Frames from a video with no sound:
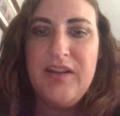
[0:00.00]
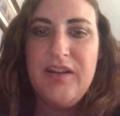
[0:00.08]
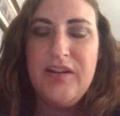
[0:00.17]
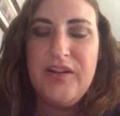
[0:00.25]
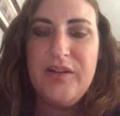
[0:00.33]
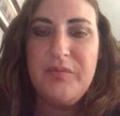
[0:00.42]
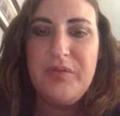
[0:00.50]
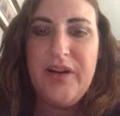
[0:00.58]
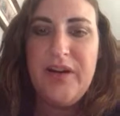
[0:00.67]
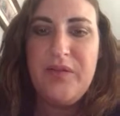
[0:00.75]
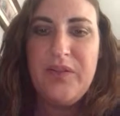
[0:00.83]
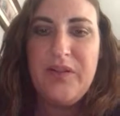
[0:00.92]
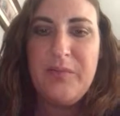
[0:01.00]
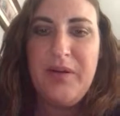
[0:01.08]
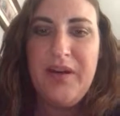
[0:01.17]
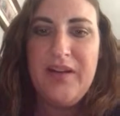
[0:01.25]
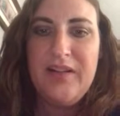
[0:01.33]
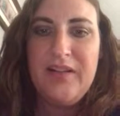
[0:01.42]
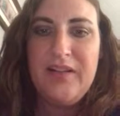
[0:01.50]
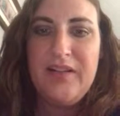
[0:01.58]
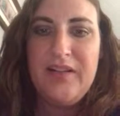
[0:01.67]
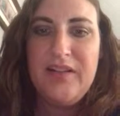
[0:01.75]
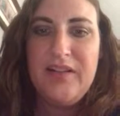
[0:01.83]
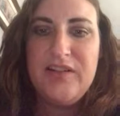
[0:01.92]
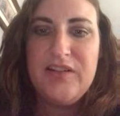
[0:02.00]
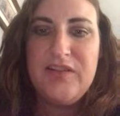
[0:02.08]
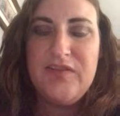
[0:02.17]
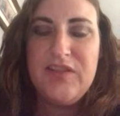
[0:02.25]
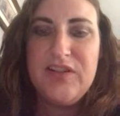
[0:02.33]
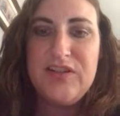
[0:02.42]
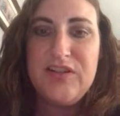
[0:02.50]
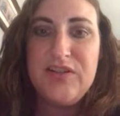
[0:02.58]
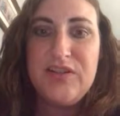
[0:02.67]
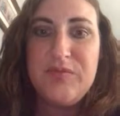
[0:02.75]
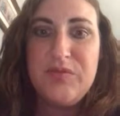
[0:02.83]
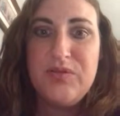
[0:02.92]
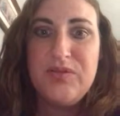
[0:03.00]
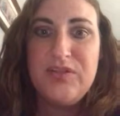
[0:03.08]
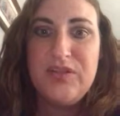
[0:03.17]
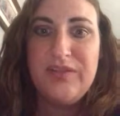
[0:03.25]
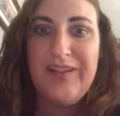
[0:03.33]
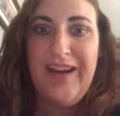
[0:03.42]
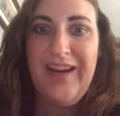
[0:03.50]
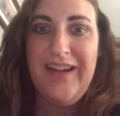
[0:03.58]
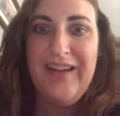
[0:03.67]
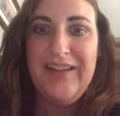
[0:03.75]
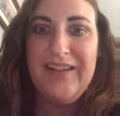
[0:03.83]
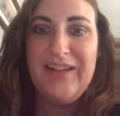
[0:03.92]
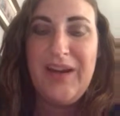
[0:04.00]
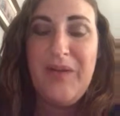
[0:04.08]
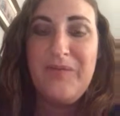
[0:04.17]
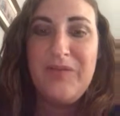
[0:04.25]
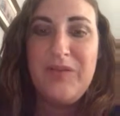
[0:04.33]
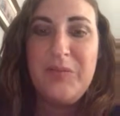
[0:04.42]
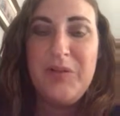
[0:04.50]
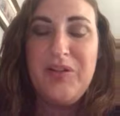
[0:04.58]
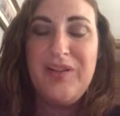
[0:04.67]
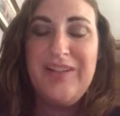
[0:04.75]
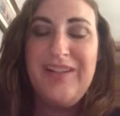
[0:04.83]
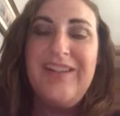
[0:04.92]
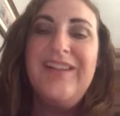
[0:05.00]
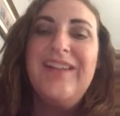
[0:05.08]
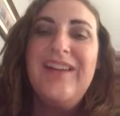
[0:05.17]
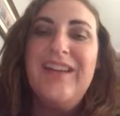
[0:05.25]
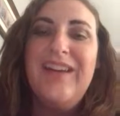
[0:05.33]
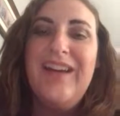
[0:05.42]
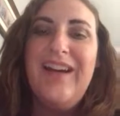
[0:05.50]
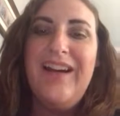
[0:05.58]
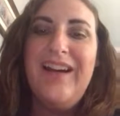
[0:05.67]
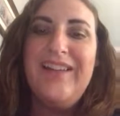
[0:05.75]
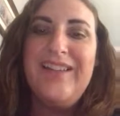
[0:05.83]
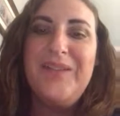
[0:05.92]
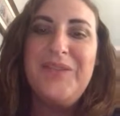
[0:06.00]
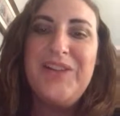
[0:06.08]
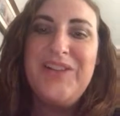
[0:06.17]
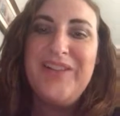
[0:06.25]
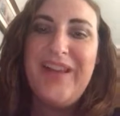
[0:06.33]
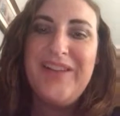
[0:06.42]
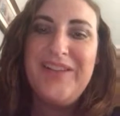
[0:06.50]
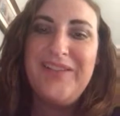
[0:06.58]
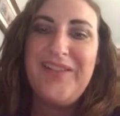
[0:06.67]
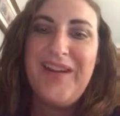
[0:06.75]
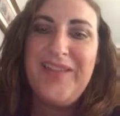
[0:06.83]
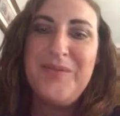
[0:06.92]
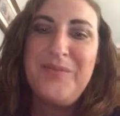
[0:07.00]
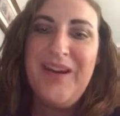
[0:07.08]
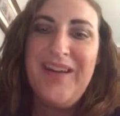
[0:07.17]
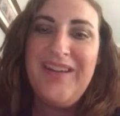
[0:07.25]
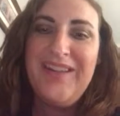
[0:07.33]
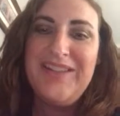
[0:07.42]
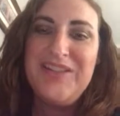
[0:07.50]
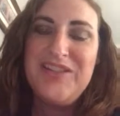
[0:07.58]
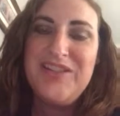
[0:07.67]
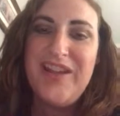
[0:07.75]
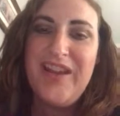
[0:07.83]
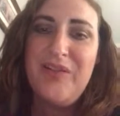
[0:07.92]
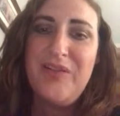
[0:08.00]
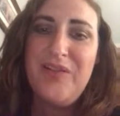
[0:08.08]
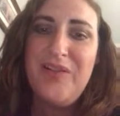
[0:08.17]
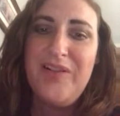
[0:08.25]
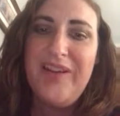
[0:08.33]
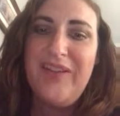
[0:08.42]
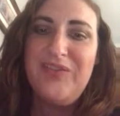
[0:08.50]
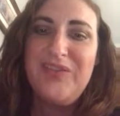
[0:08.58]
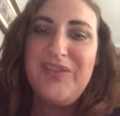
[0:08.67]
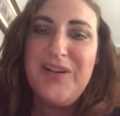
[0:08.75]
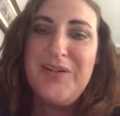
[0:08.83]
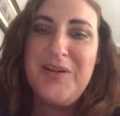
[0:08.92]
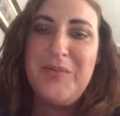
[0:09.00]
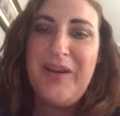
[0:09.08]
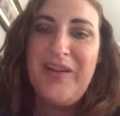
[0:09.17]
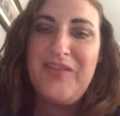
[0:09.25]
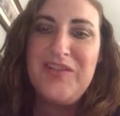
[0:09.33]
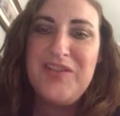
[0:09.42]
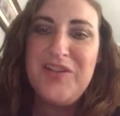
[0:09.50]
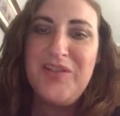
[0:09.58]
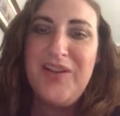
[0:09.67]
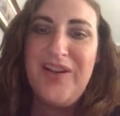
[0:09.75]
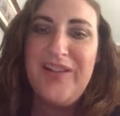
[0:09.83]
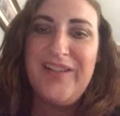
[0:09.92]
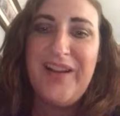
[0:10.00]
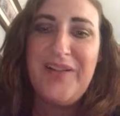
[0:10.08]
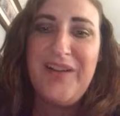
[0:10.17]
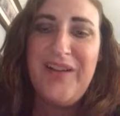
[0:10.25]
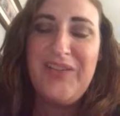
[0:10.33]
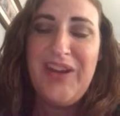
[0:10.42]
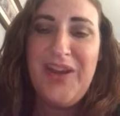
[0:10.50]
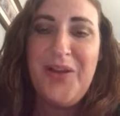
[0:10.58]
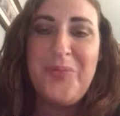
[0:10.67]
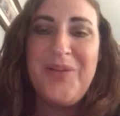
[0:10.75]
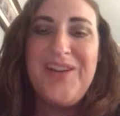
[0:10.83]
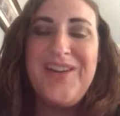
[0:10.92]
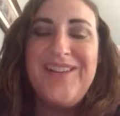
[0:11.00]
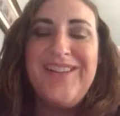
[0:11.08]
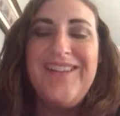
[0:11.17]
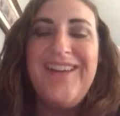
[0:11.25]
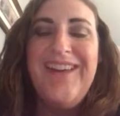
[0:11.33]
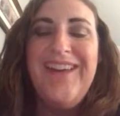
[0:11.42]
you brake with your pedal, and it just feels so smooth to ride and comfortable. And I said, would you like to ride the bike? And she's like, well, I haven't ridden a bike for so long, and I don't have a helmet. And